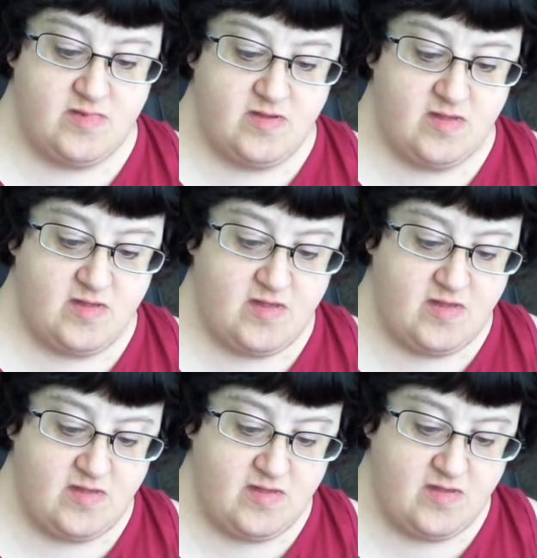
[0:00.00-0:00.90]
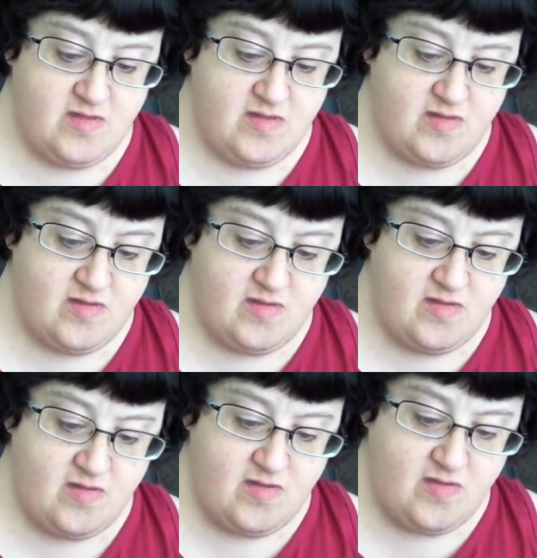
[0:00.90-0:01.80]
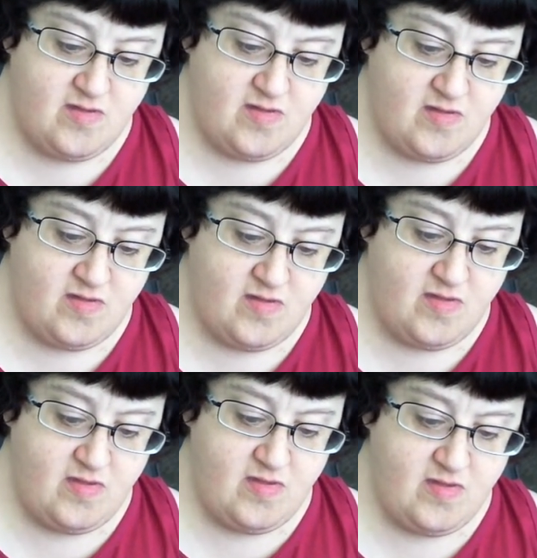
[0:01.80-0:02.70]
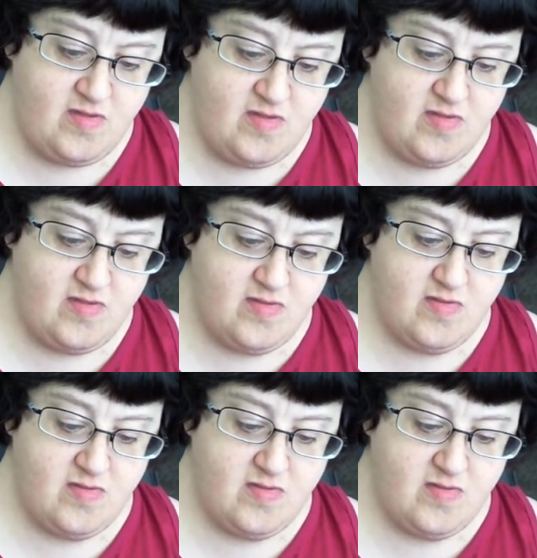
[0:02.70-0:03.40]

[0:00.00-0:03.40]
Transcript: Nobody speaks.